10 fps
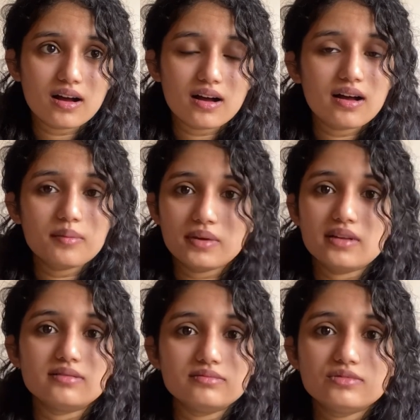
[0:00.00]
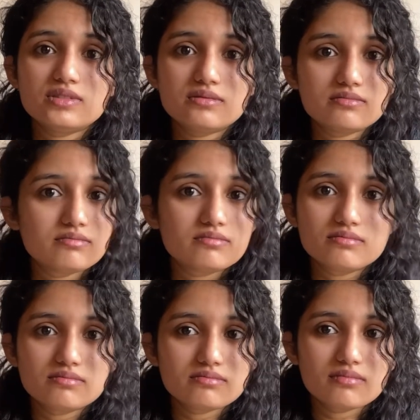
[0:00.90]
I mean,
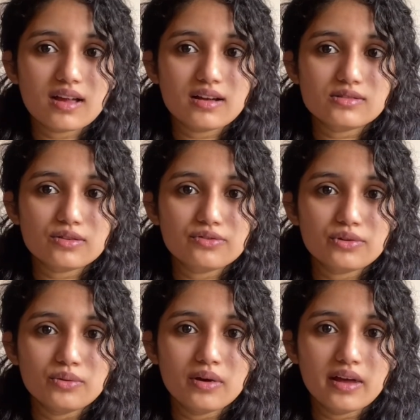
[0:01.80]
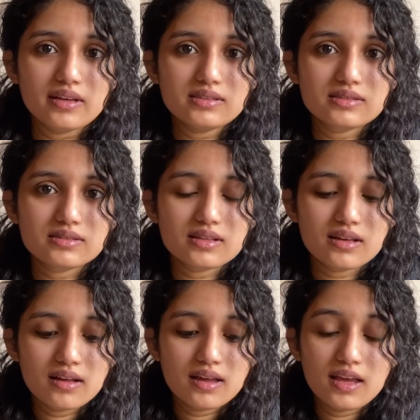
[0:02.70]
hats off to you guys.
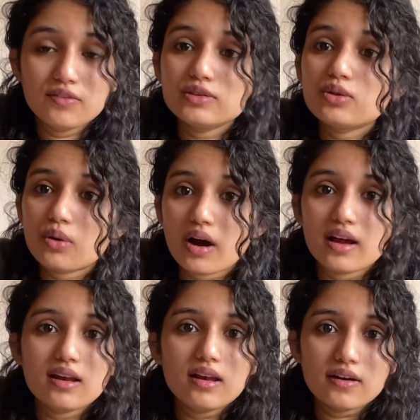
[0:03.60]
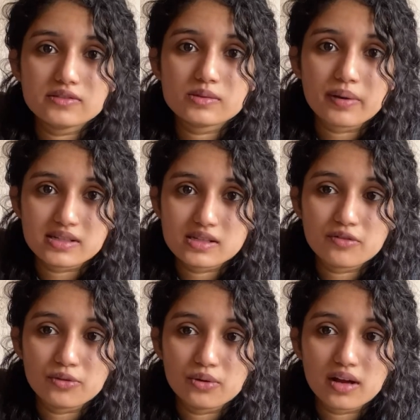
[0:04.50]
Even though I love spicy
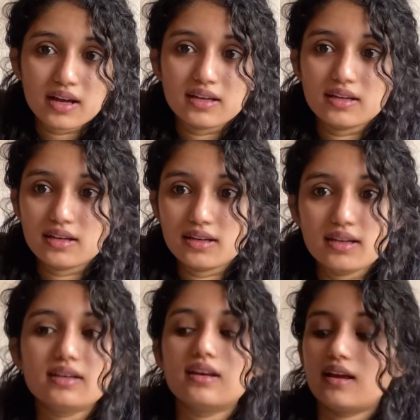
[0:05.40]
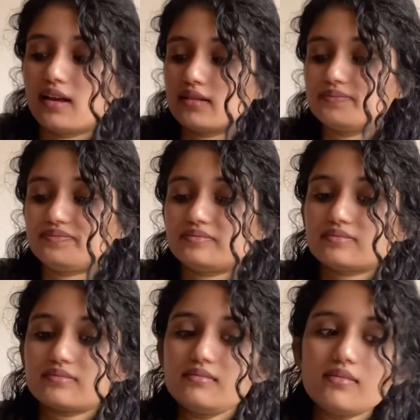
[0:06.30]
food, I eat like
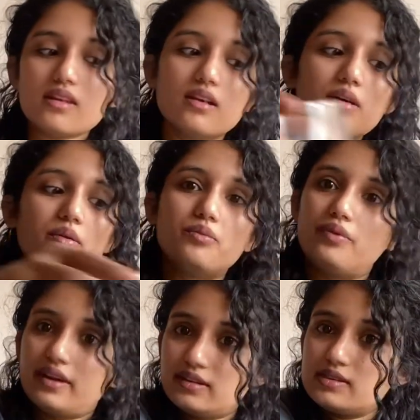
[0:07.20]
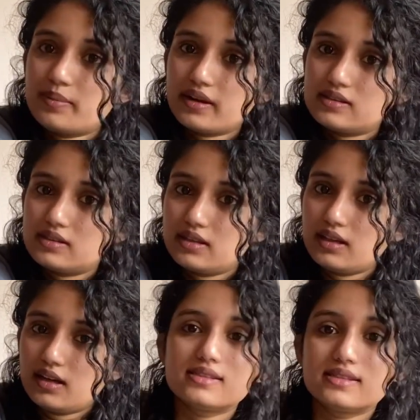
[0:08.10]
very
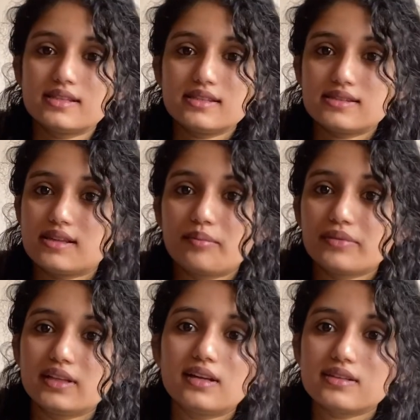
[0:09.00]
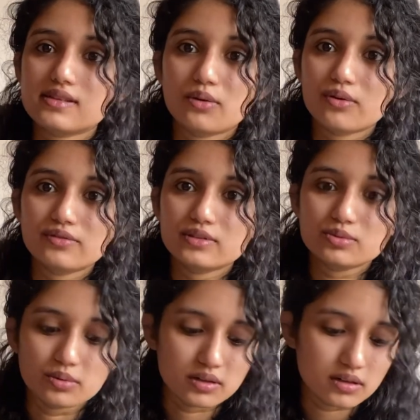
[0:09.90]
spicy. This is something that is out of this
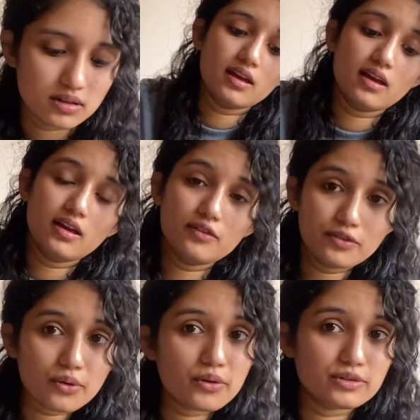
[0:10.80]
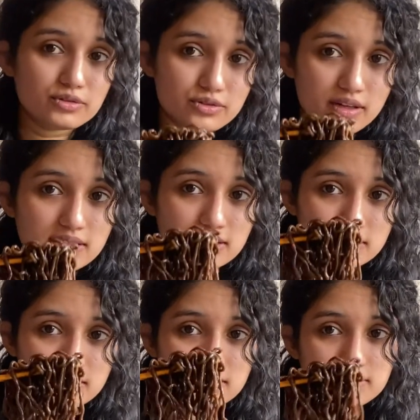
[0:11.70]
world. If you're going to try
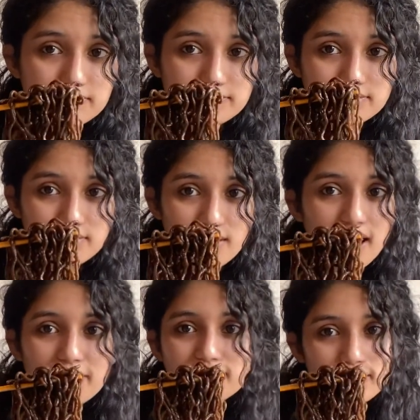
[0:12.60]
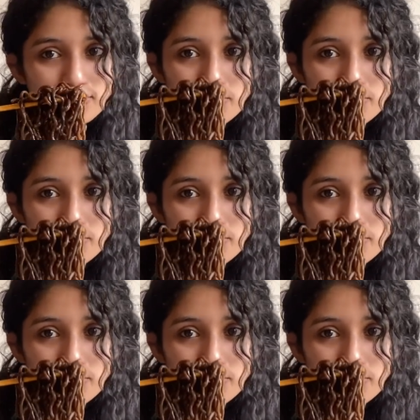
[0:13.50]
this, have it at your